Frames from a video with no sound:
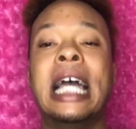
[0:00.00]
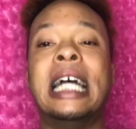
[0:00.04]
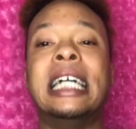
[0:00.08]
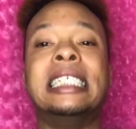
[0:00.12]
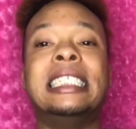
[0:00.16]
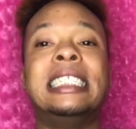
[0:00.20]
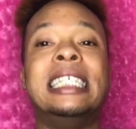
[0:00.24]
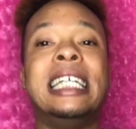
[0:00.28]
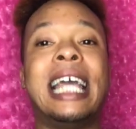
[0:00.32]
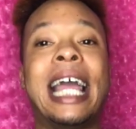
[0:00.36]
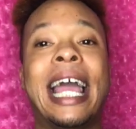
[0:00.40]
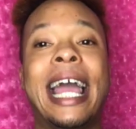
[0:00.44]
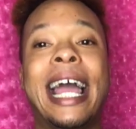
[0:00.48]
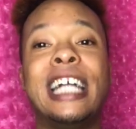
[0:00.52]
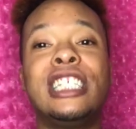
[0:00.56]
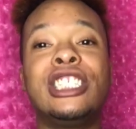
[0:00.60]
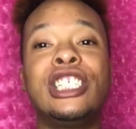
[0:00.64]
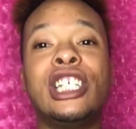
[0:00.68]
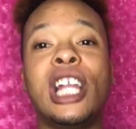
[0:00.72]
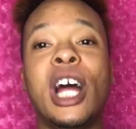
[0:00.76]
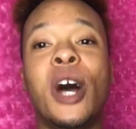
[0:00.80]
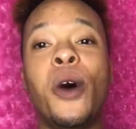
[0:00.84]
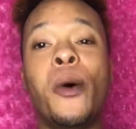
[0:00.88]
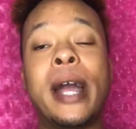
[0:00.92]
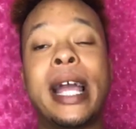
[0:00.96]

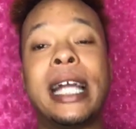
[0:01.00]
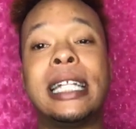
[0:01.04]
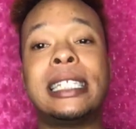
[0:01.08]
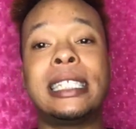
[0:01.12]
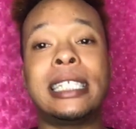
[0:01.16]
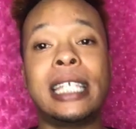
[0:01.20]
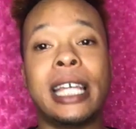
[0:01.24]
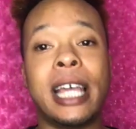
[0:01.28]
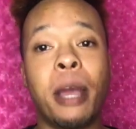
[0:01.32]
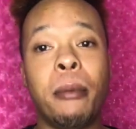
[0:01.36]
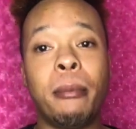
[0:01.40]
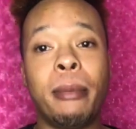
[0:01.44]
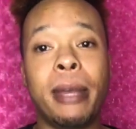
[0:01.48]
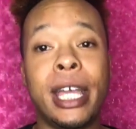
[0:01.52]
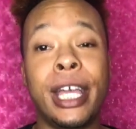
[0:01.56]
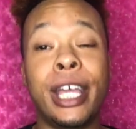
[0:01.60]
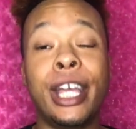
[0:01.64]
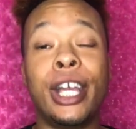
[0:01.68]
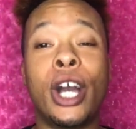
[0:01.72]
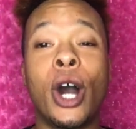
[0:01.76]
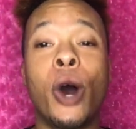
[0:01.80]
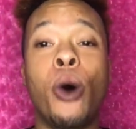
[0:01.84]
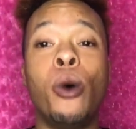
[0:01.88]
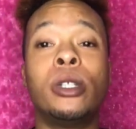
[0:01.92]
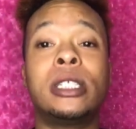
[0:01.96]
D'Angelo and Timmy
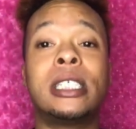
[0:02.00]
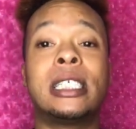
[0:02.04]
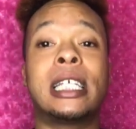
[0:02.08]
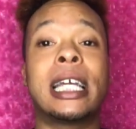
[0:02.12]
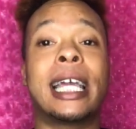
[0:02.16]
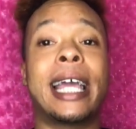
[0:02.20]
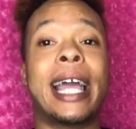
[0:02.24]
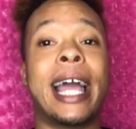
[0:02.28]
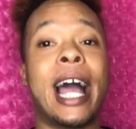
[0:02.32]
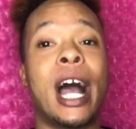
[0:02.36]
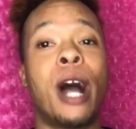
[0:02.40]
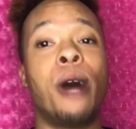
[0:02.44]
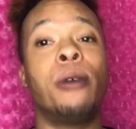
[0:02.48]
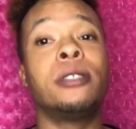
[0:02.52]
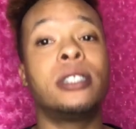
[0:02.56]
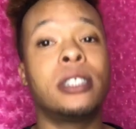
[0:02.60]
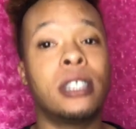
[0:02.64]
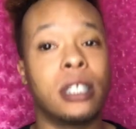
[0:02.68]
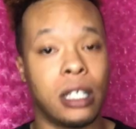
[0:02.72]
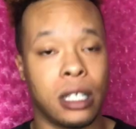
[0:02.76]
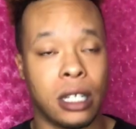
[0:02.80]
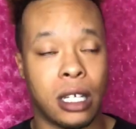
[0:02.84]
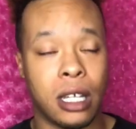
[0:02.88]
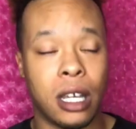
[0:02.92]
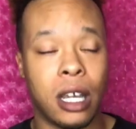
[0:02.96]
go to
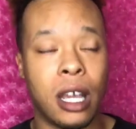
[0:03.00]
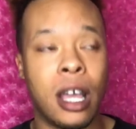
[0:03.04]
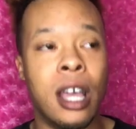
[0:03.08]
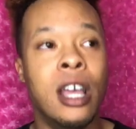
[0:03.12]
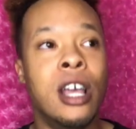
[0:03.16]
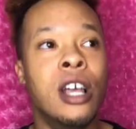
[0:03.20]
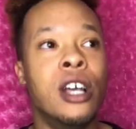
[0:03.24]
counseling.